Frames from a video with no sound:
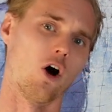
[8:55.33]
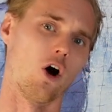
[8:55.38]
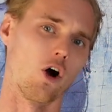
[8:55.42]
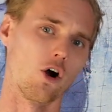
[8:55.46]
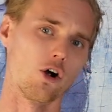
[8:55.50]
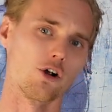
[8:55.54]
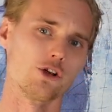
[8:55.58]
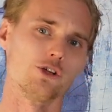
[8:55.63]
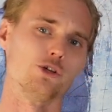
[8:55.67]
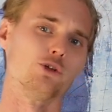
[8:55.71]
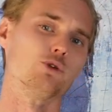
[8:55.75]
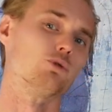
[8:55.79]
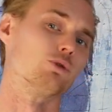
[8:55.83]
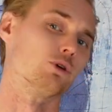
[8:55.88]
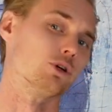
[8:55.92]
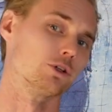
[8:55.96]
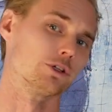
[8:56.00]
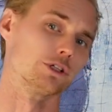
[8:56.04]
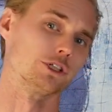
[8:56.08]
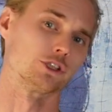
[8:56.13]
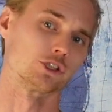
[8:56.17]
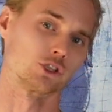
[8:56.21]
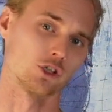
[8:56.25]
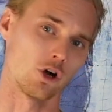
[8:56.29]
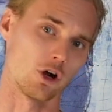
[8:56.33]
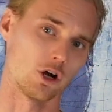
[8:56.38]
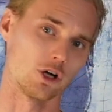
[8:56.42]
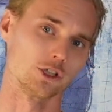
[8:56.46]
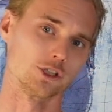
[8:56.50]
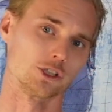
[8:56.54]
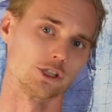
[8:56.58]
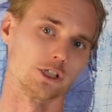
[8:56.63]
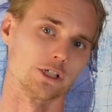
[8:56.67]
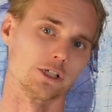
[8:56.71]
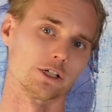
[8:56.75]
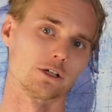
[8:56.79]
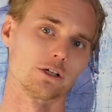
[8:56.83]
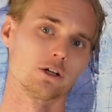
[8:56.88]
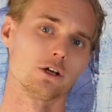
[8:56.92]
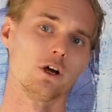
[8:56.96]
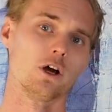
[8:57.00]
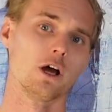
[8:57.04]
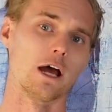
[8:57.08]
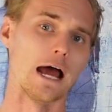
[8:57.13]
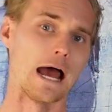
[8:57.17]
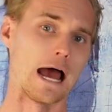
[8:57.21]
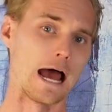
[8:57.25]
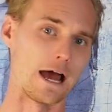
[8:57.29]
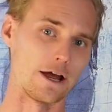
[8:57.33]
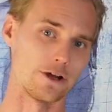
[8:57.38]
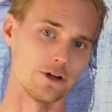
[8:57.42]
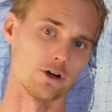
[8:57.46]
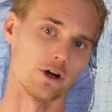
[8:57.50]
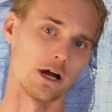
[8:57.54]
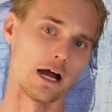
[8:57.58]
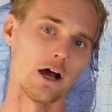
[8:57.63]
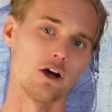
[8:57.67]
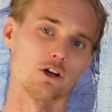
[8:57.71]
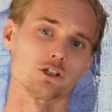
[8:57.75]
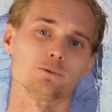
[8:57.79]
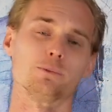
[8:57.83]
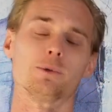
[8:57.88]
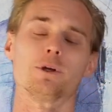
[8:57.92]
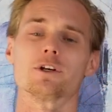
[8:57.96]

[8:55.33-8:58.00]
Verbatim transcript: are you really charging at your house?